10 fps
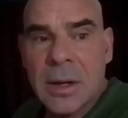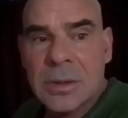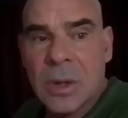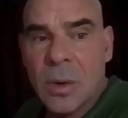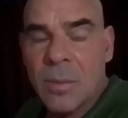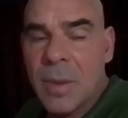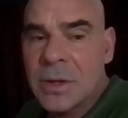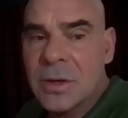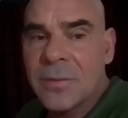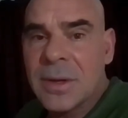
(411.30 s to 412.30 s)
So
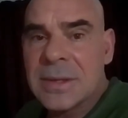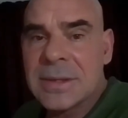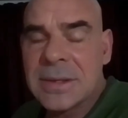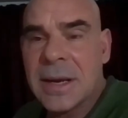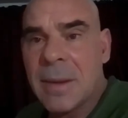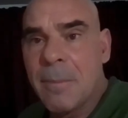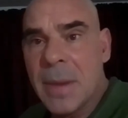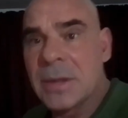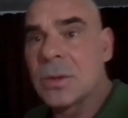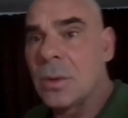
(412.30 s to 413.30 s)
much of this is like a
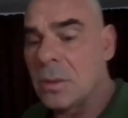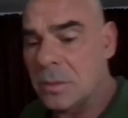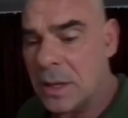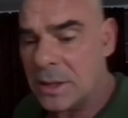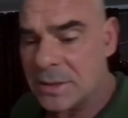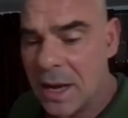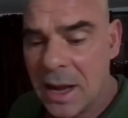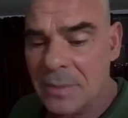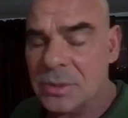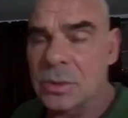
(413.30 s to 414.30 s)
mental. That's
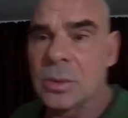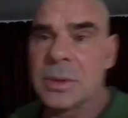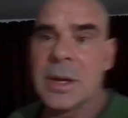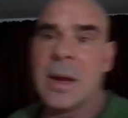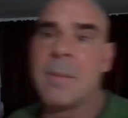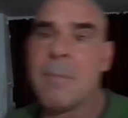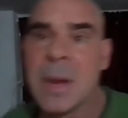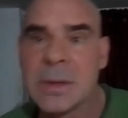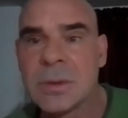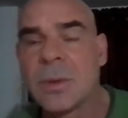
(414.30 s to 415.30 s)
absolutely a
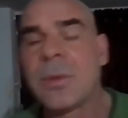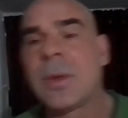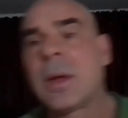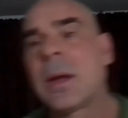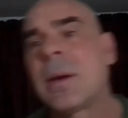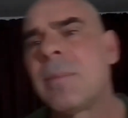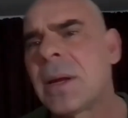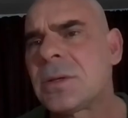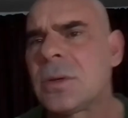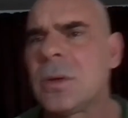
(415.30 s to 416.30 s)
mental thing. And
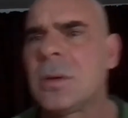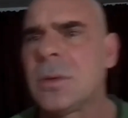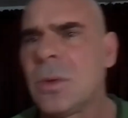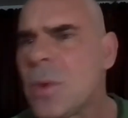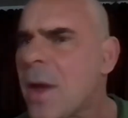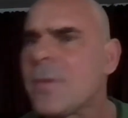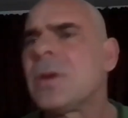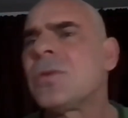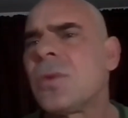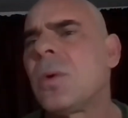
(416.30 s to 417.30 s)
mental, you have
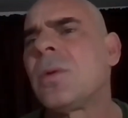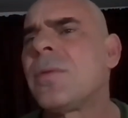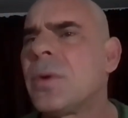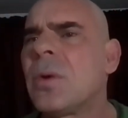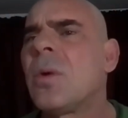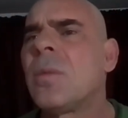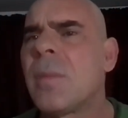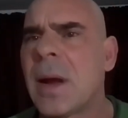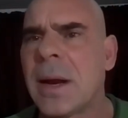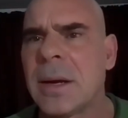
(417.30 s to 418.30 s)
control over your own
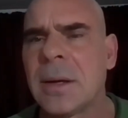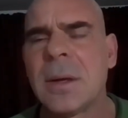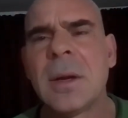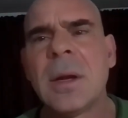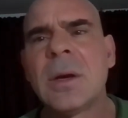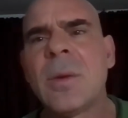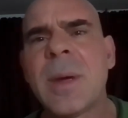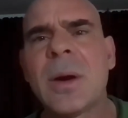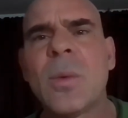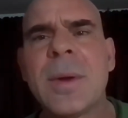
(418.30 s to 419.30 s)
mind. No
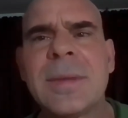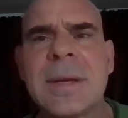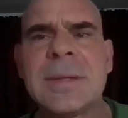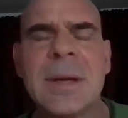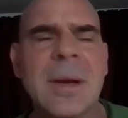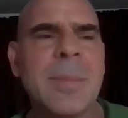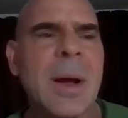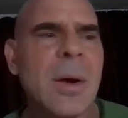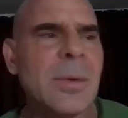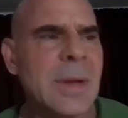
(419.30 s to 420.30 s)
matter what they say
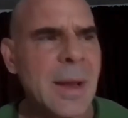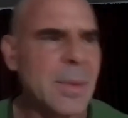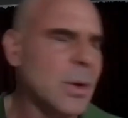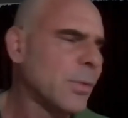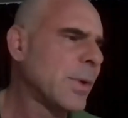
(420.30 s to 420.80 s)
about chemical